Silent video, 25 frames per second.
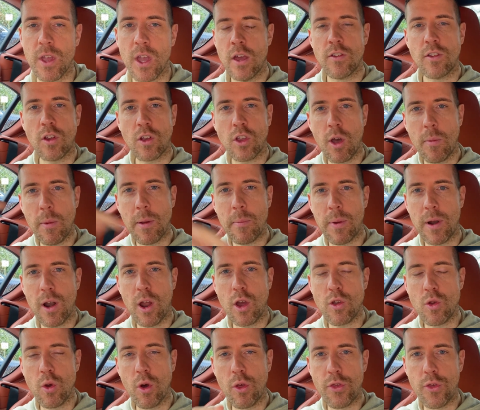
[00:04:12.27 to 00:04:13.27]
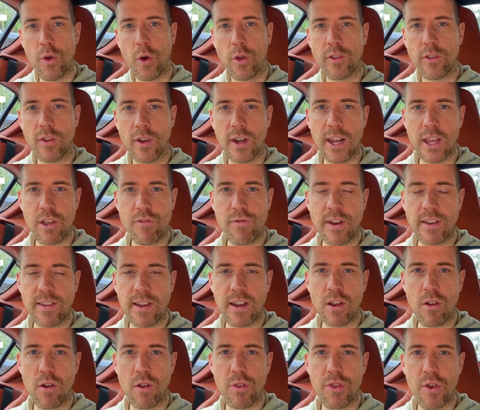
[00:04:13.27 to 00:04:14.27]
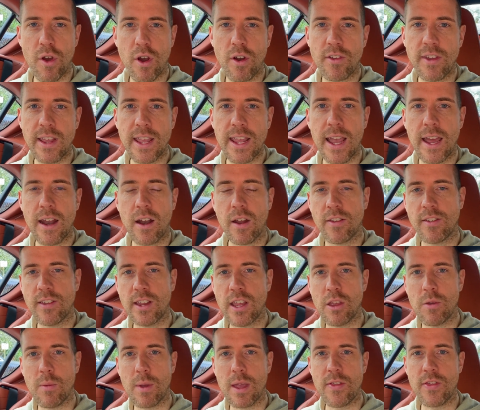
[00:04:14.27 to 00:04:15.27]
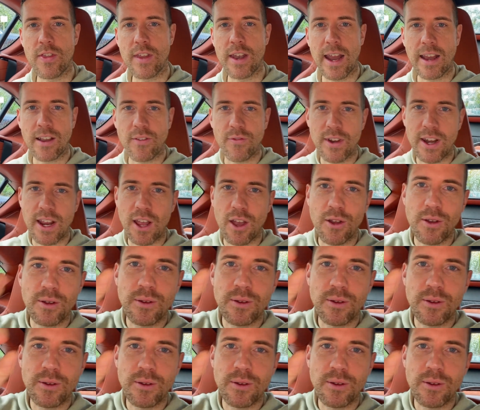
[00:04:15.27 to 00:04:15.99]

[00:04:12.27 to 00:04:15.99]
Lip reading: So comment below your thoughts on increasing your authority, and I'll see you in the next video.